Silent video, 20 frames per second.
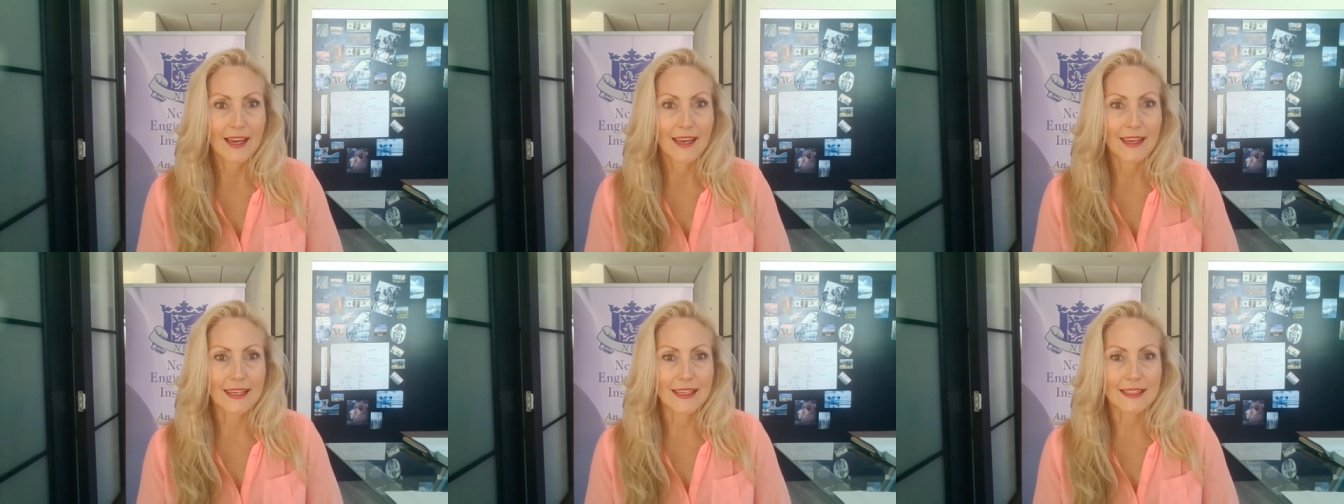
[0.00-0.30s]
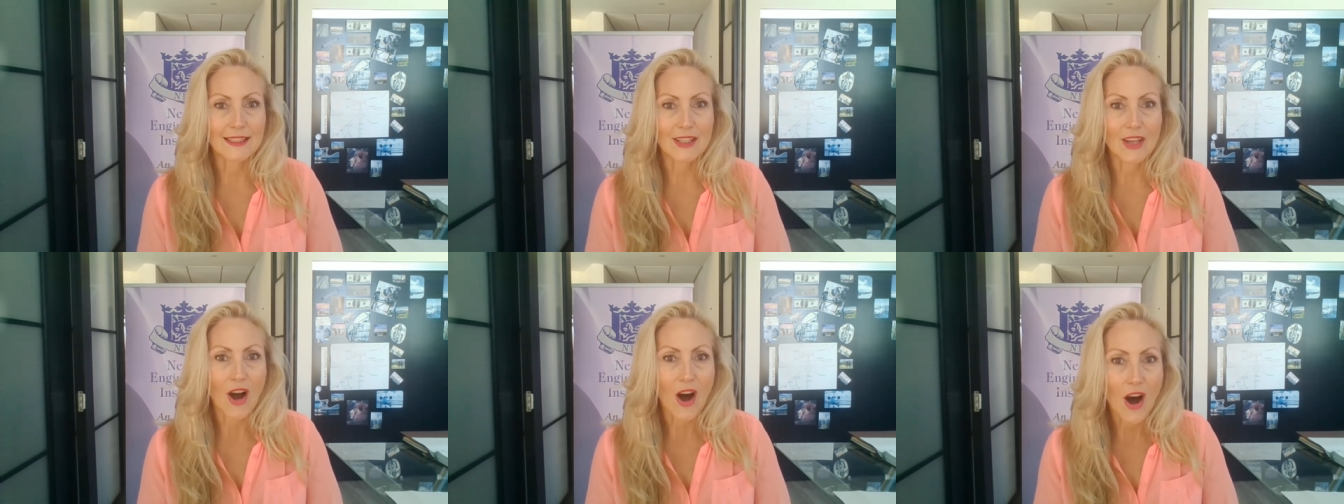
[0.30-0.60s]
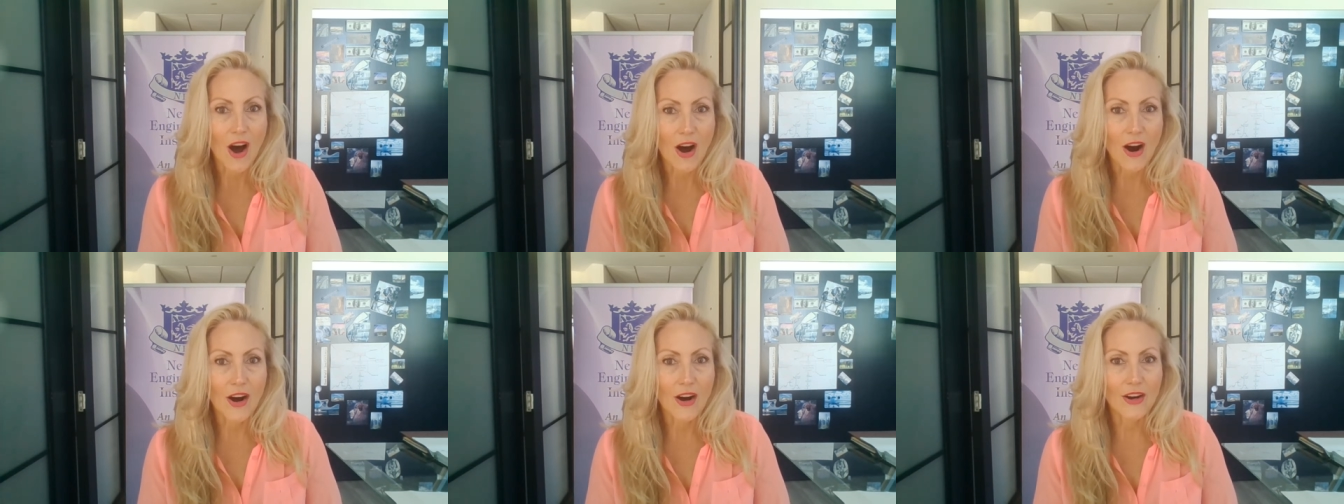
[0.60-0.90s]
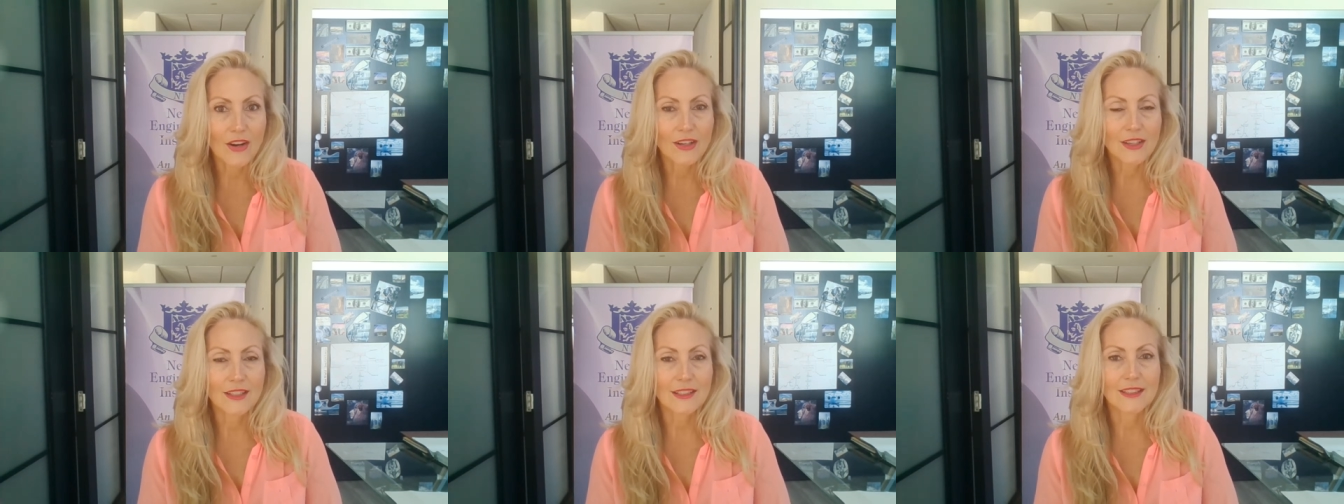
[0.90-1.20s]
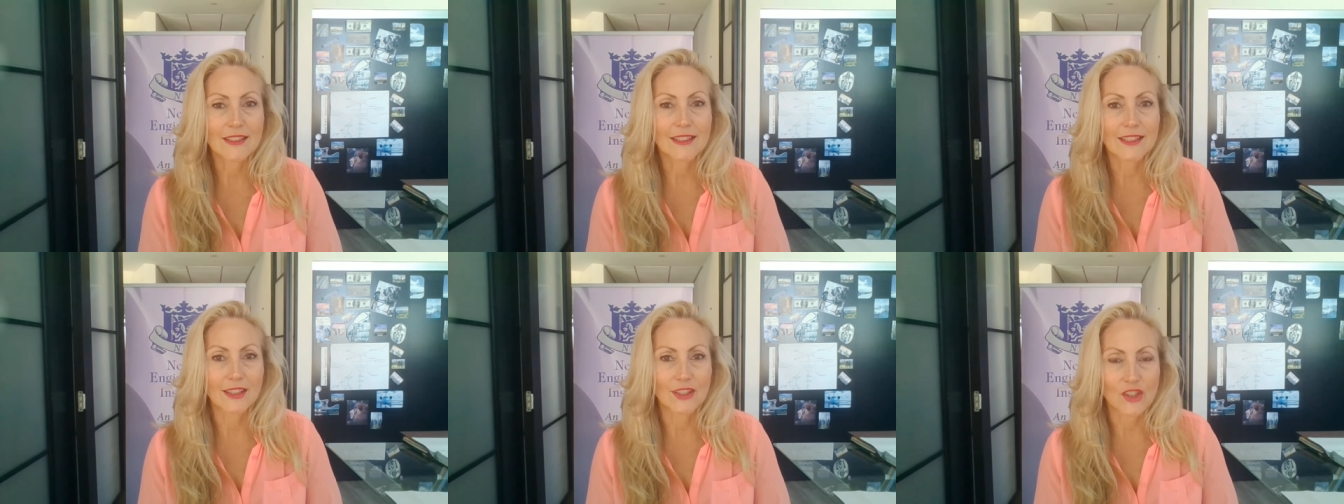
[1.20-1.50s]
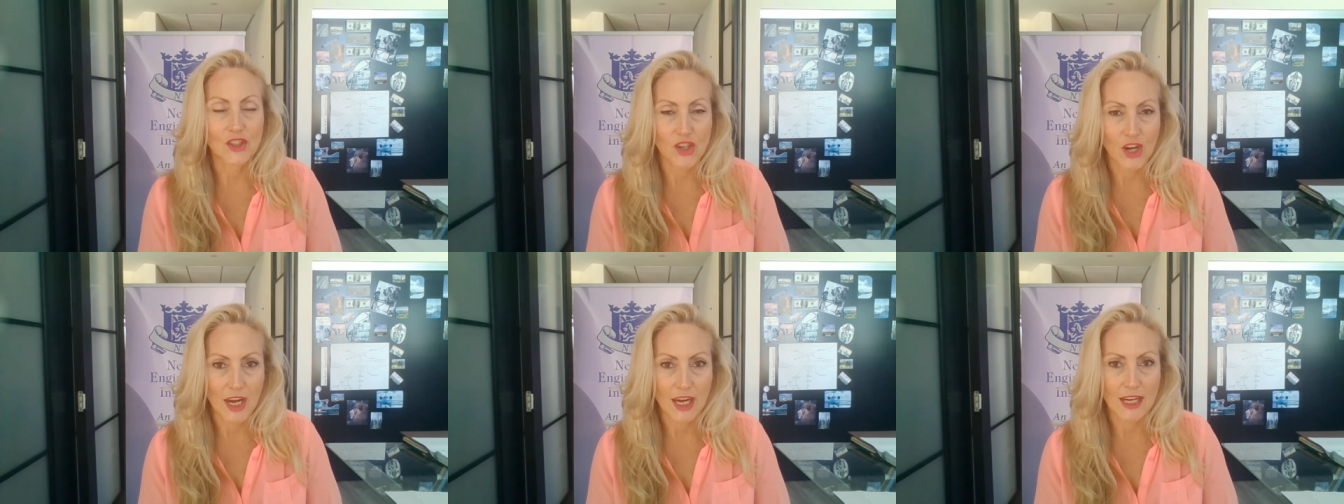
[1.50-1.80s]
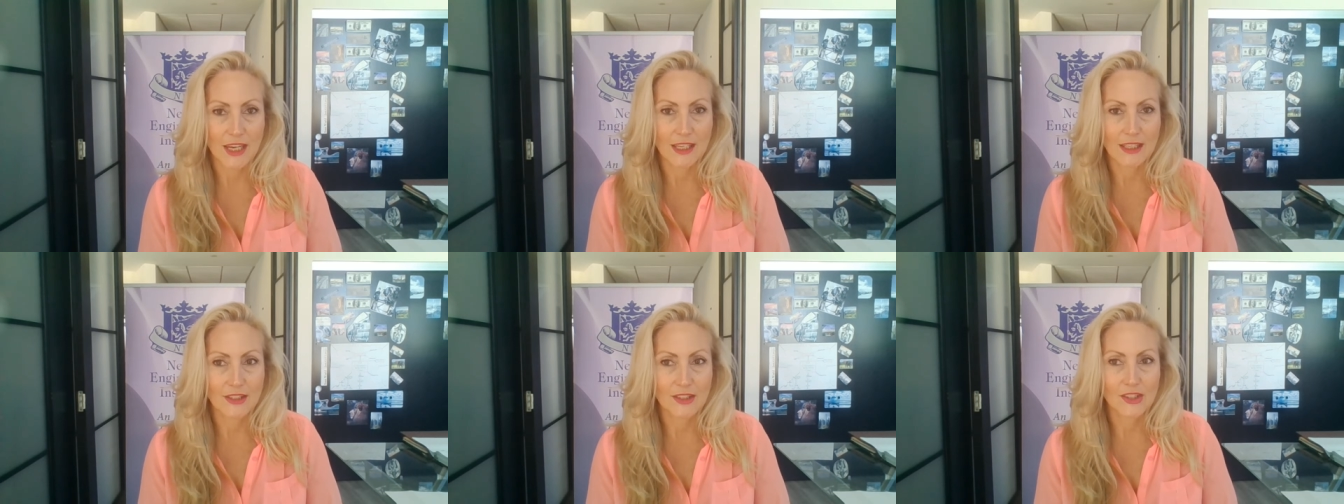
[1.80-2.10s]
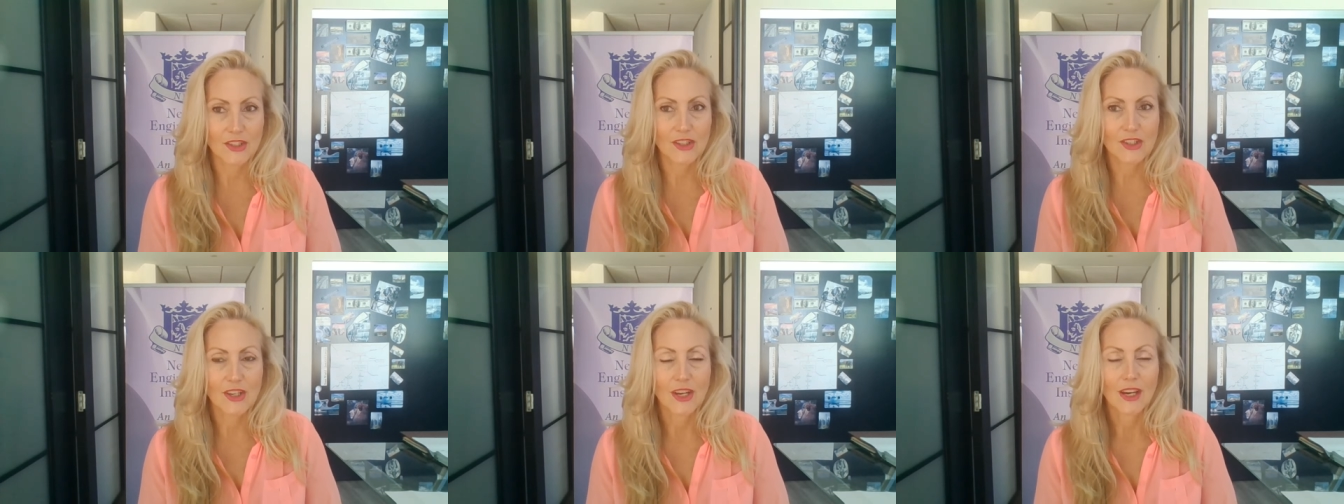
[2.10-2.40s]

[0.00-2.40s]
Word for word: it's hard to change.